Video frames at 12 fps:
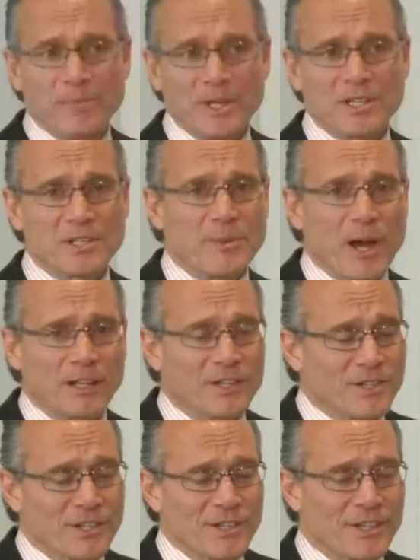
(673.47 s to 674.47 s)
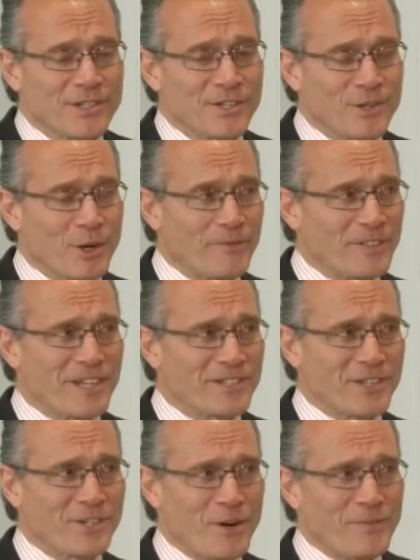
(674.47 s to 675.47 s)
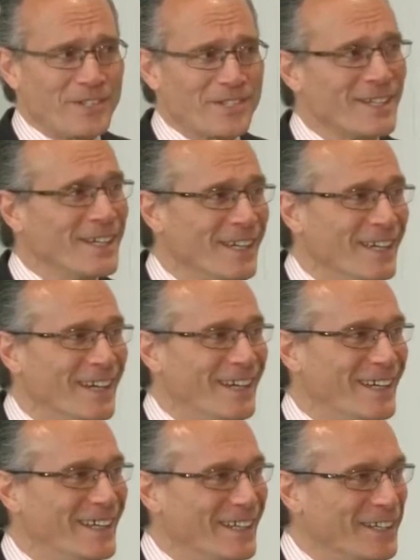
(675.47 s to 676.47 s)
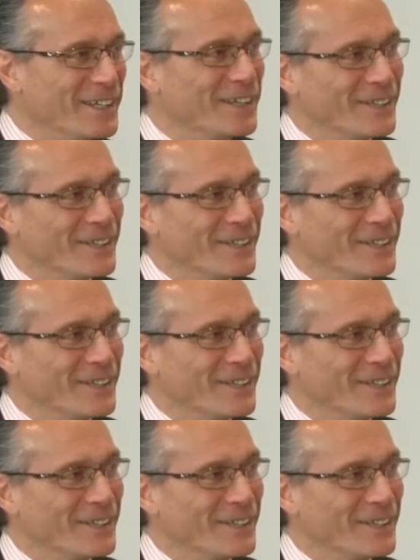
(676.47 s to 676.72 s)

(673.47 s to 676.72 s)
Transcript: business model is a, it's a service as a service. Exactly.